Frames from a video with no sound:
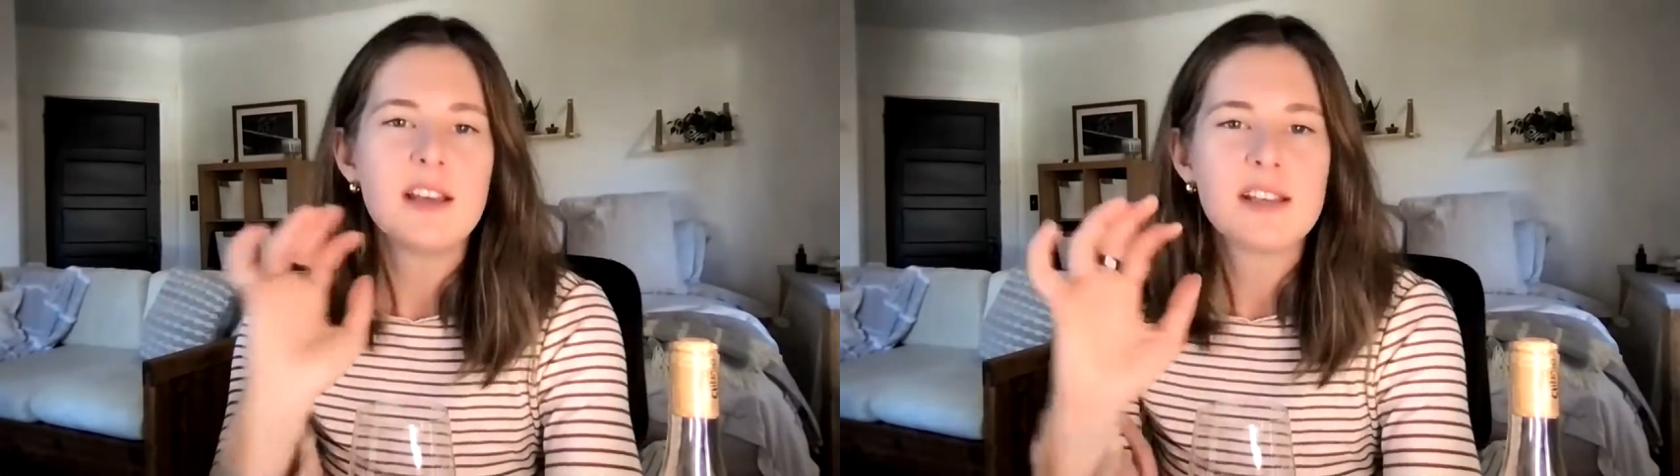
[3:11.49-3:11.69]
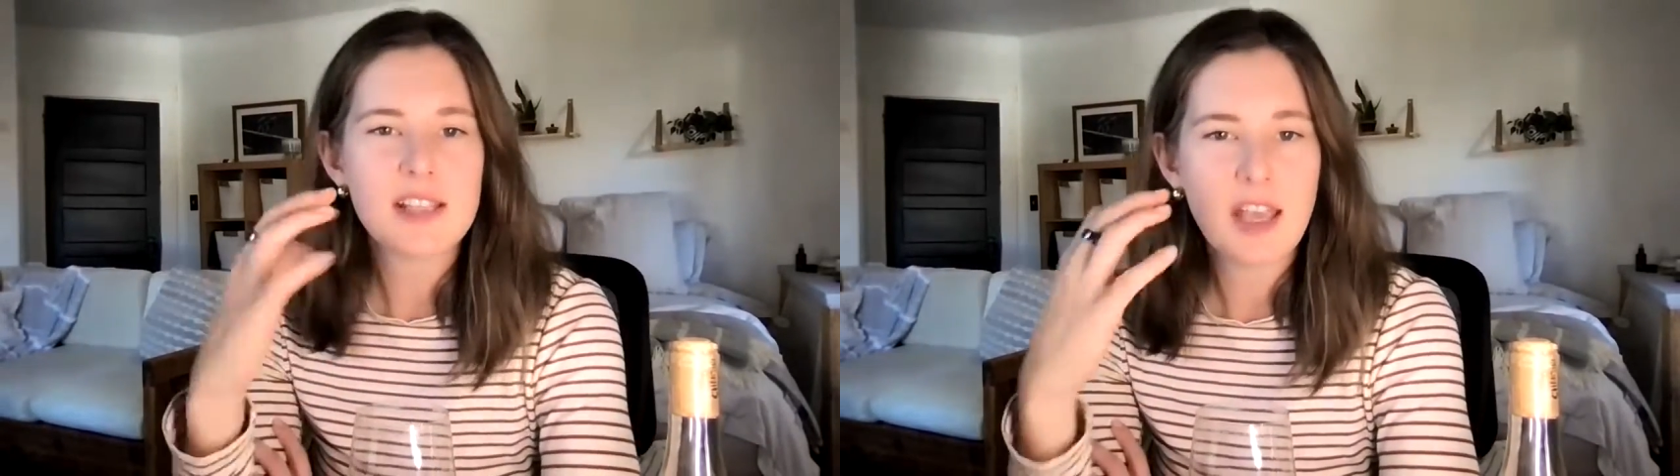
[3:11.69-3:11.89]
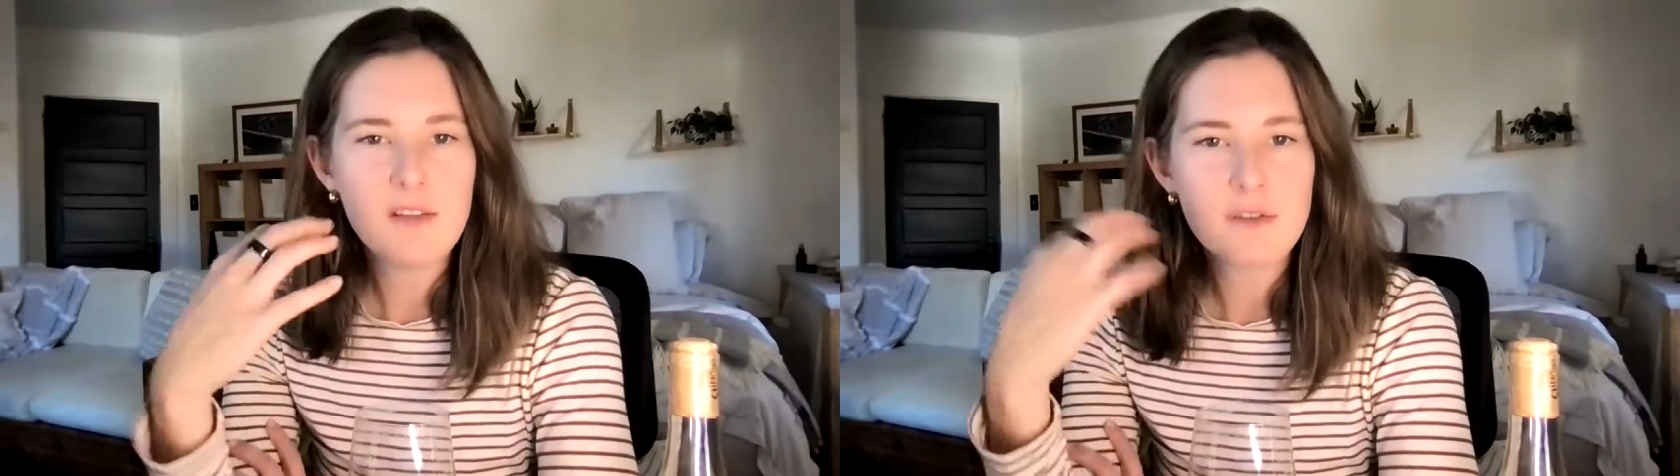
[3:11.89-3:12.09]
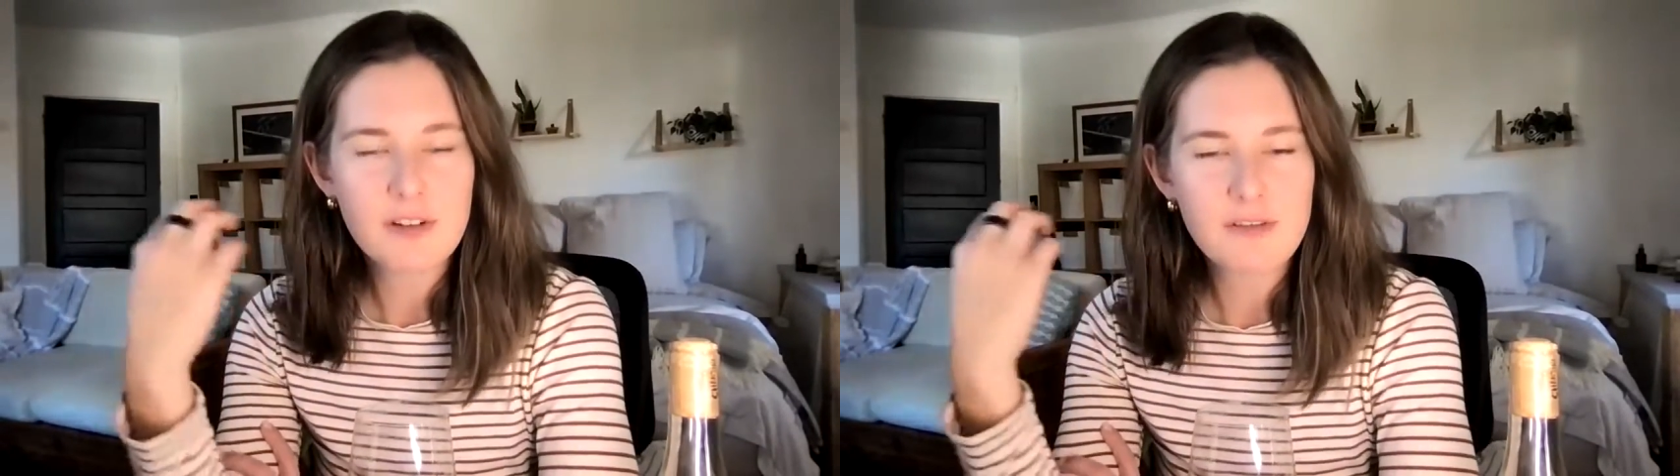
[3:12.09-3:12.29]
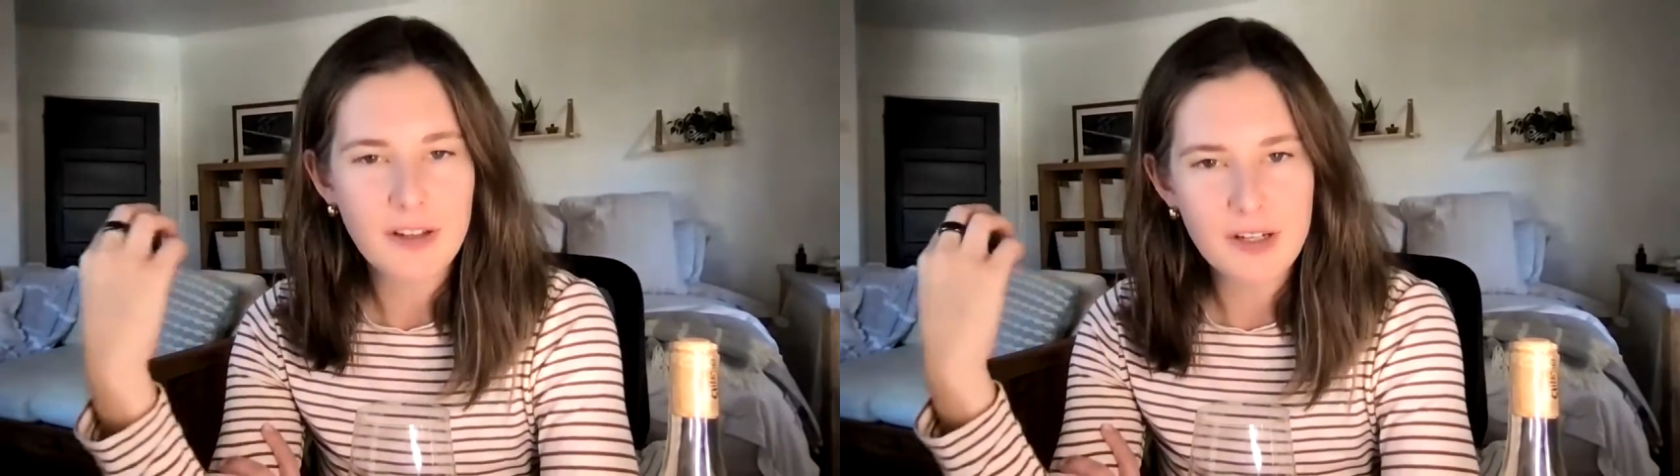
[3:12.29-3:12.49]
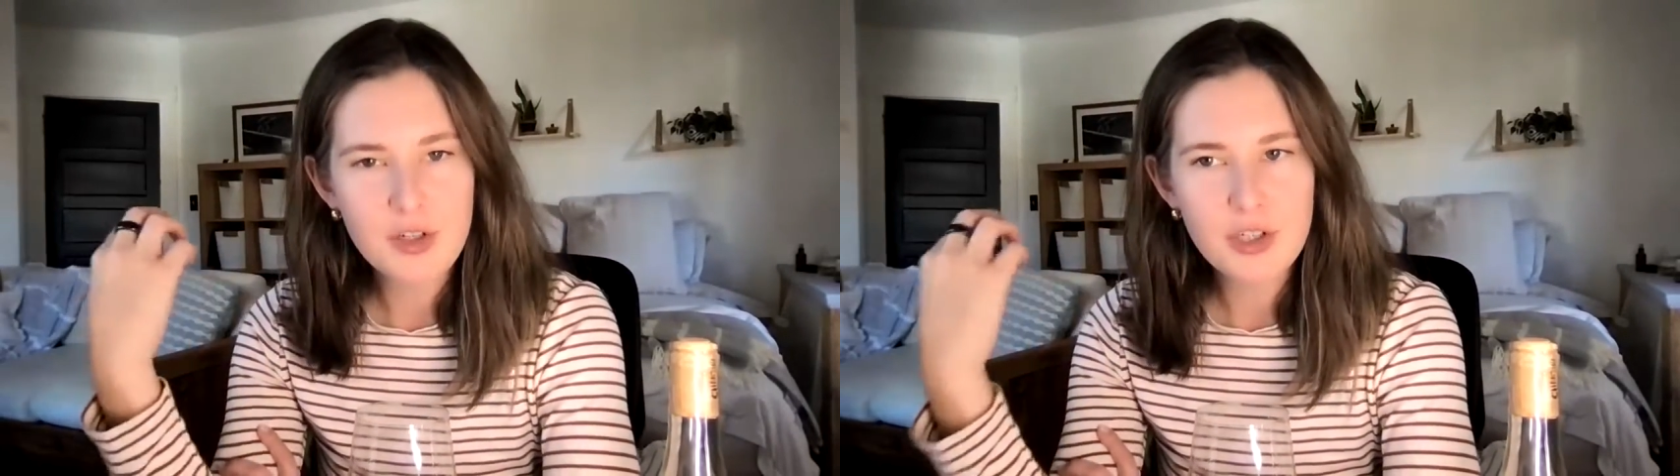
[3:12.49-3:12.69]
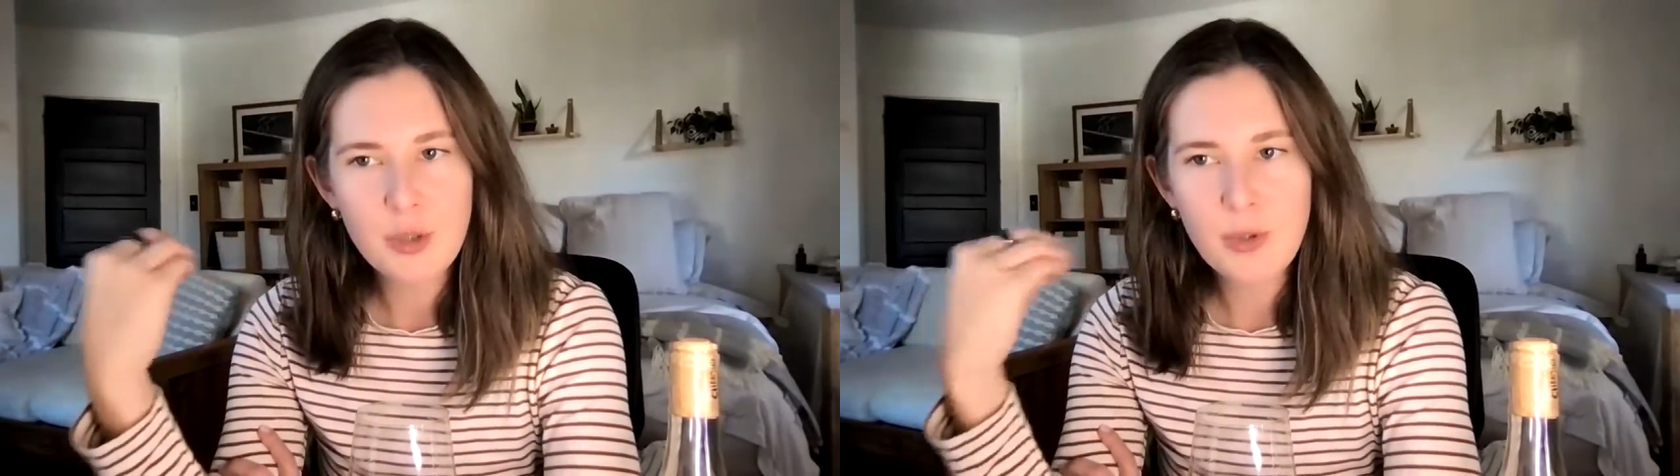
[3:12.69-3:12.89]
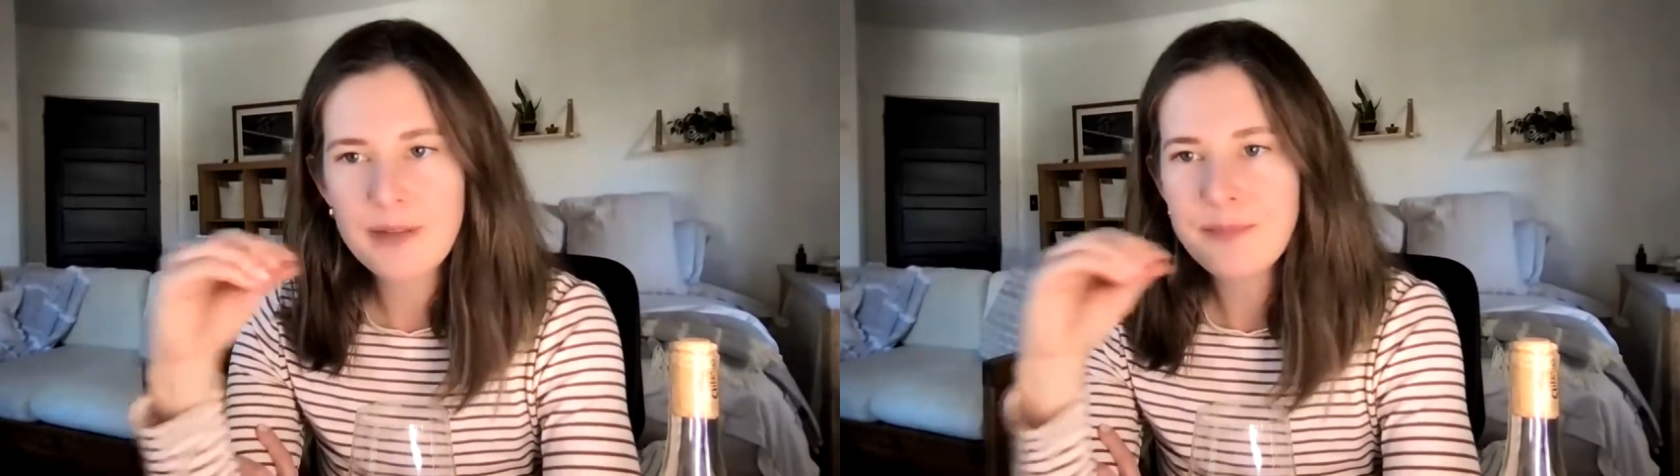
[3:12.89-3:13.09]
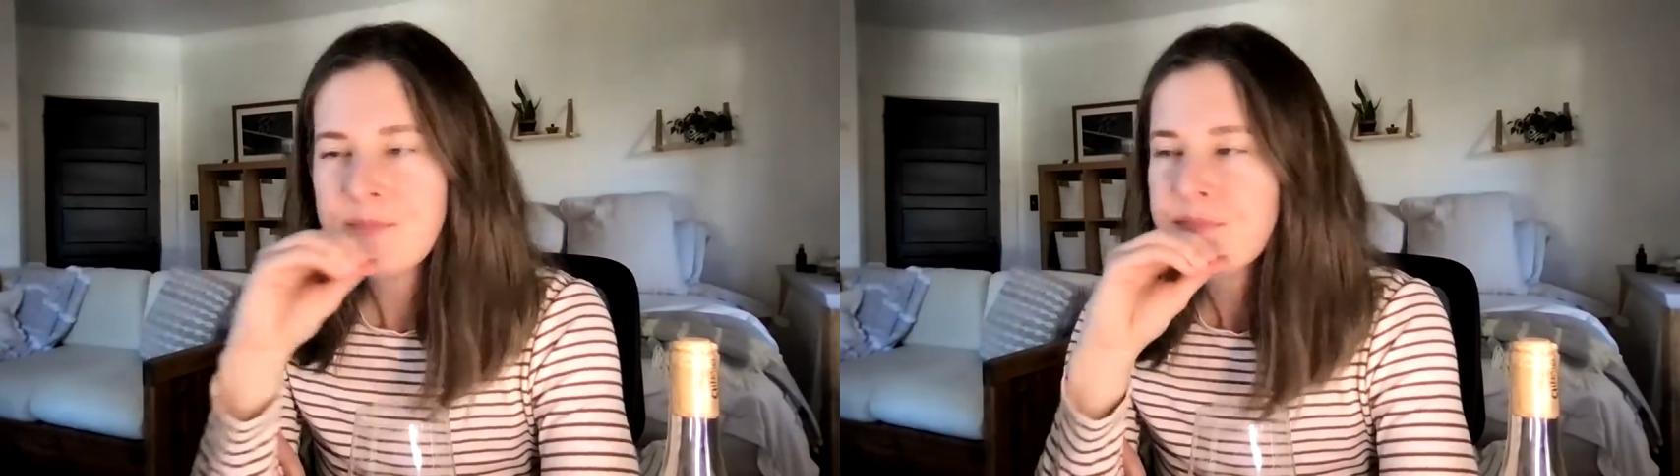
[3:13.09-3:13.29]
savory finish to it